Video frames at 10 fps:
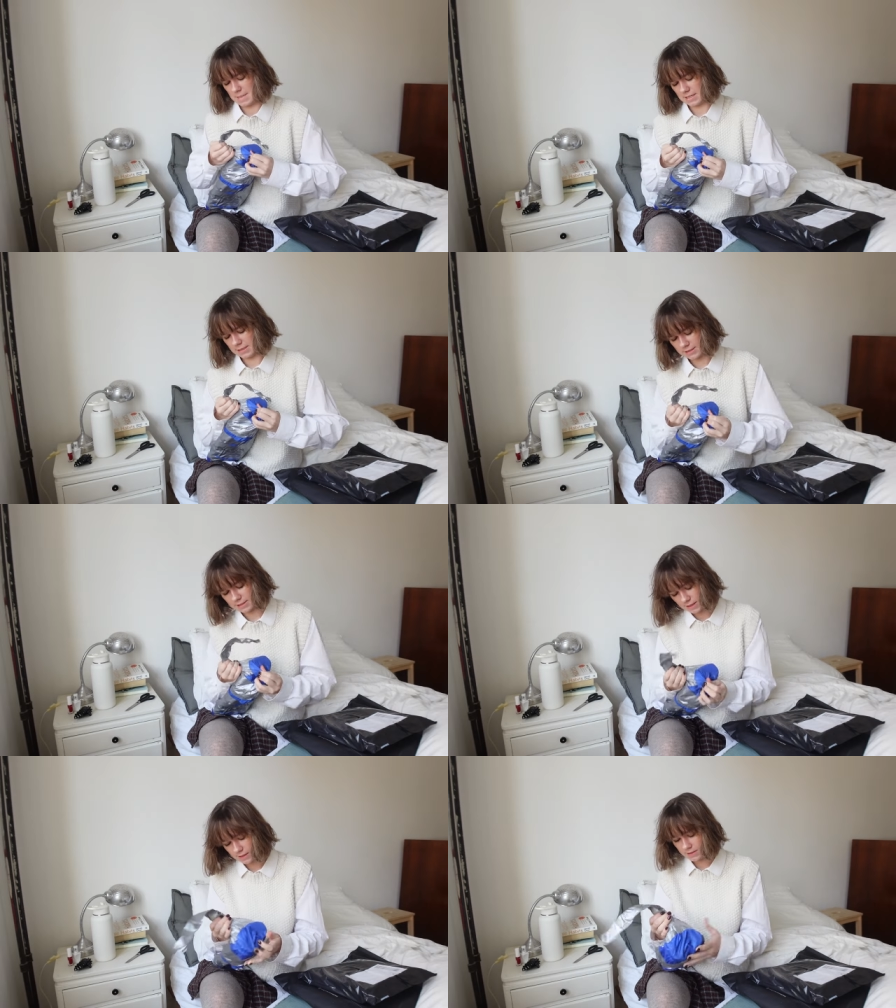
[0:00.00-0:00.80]

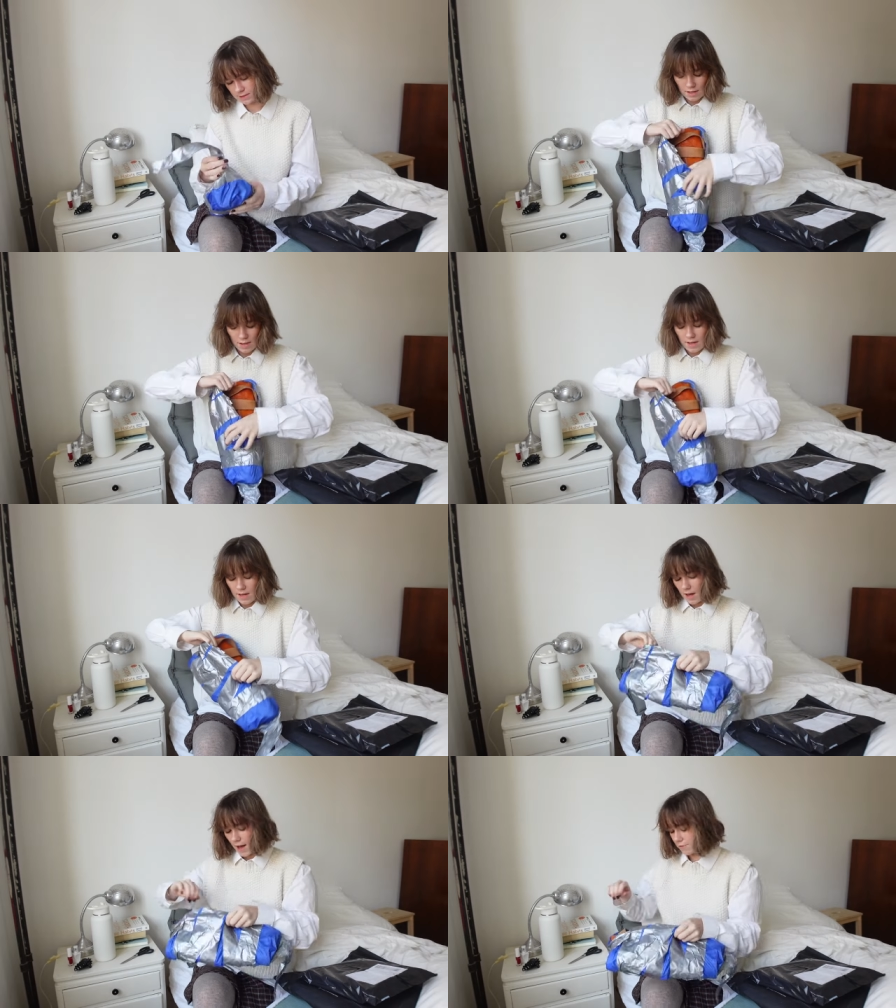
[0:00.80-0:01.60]

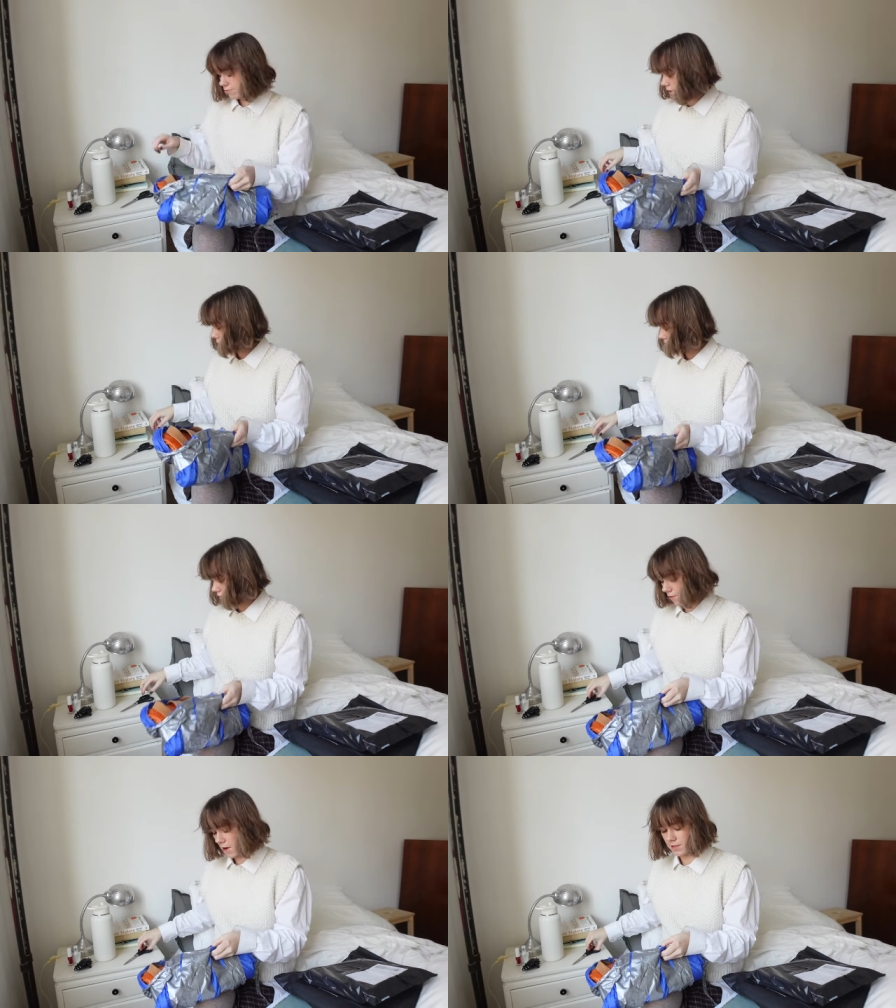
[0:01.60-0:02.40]
Urgh. I've really been
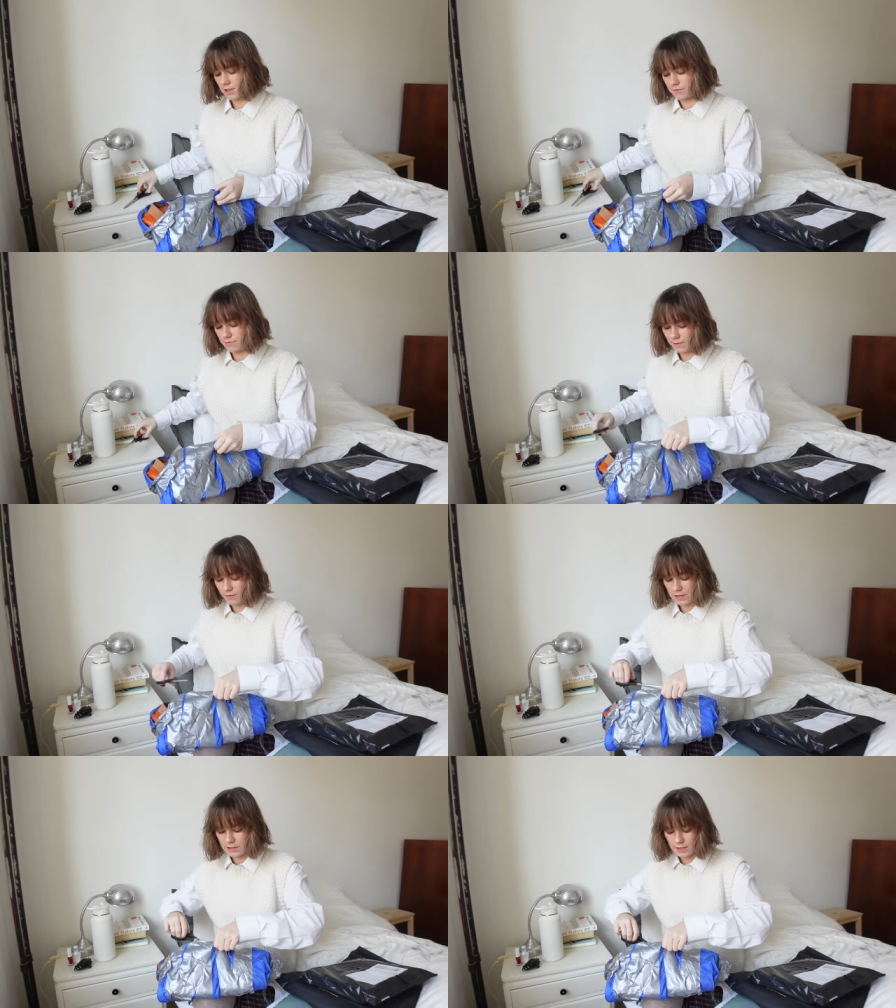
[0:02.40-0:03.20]
fond of
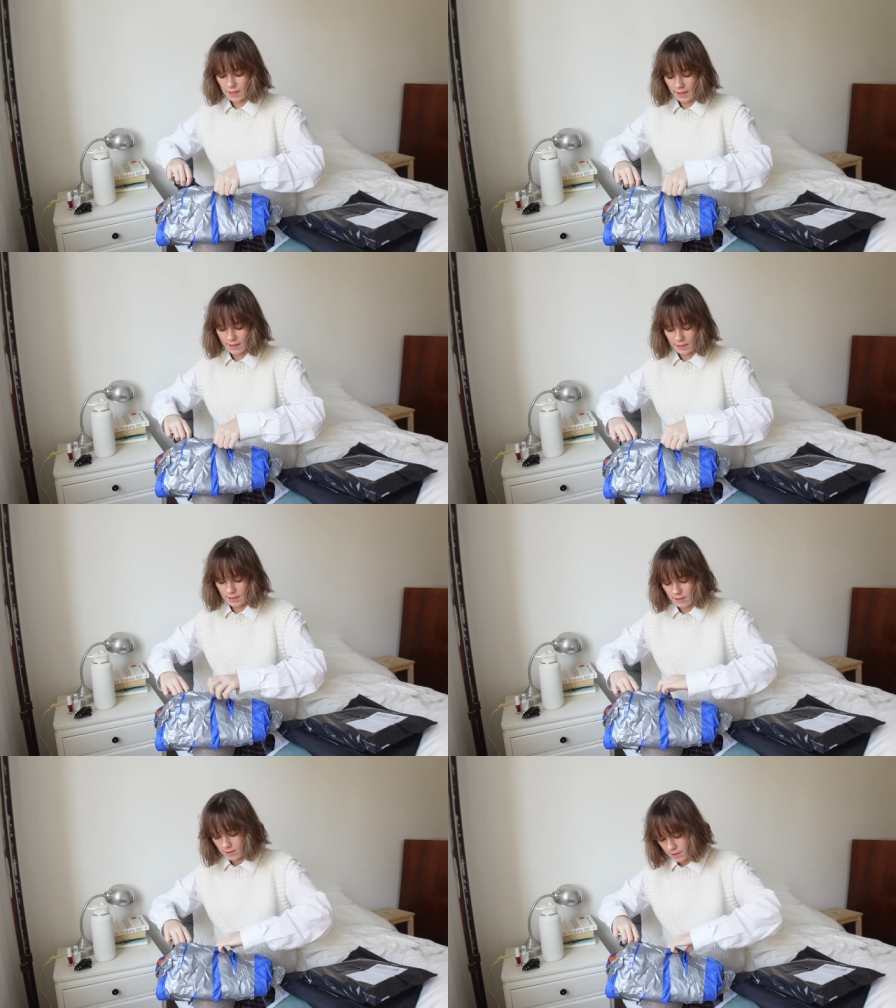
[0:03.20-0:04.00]
Vinted lately.